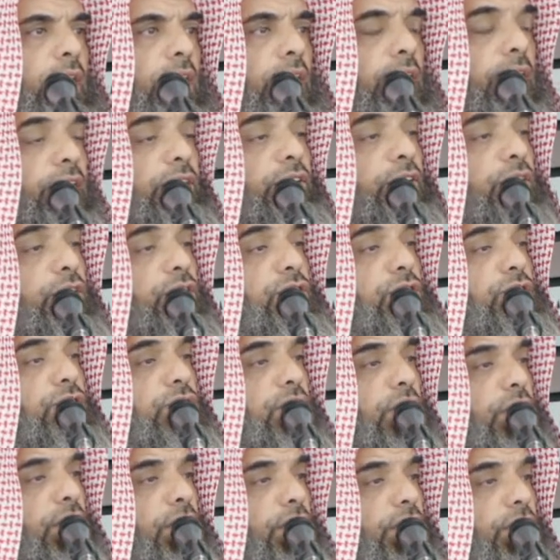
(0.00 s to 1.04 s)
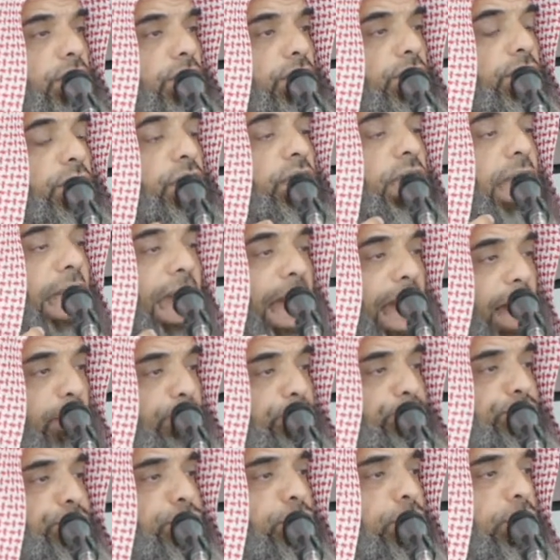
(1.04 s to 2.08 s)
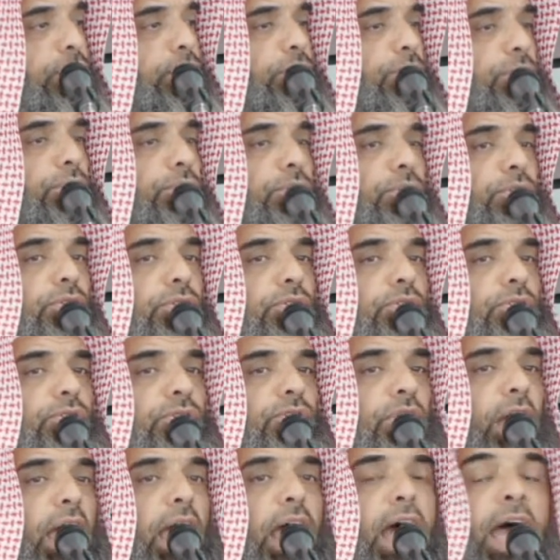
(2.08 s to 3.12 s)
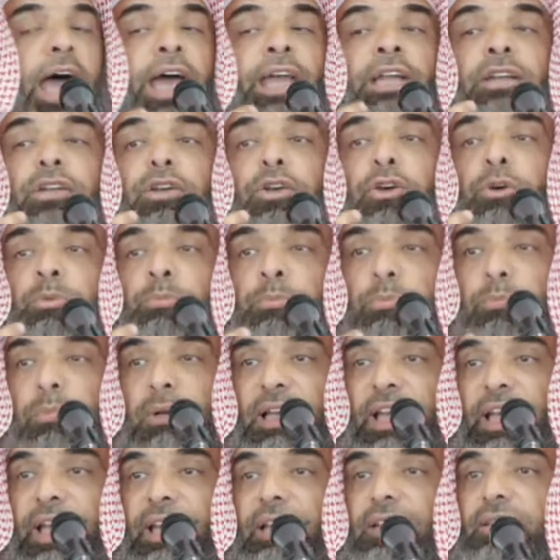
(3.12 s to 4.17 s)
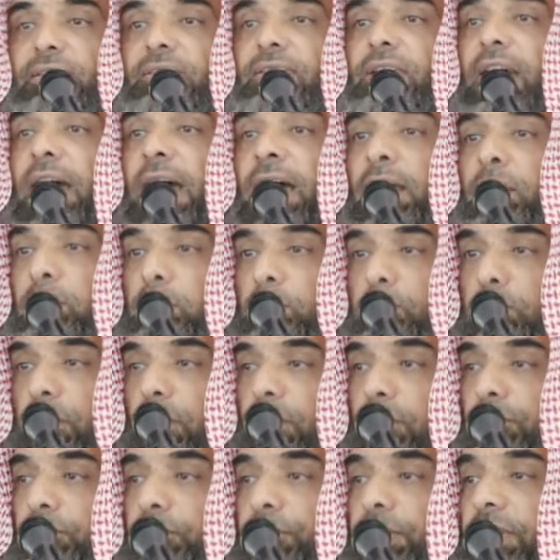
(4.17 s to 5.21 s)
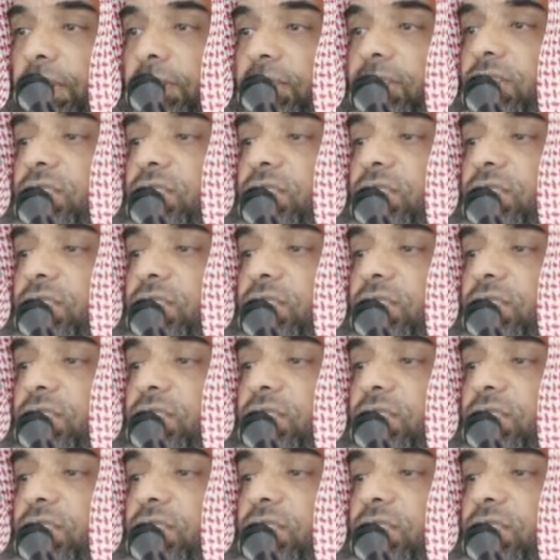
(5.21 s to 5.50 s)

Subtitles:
It is the absolute and complete and perfect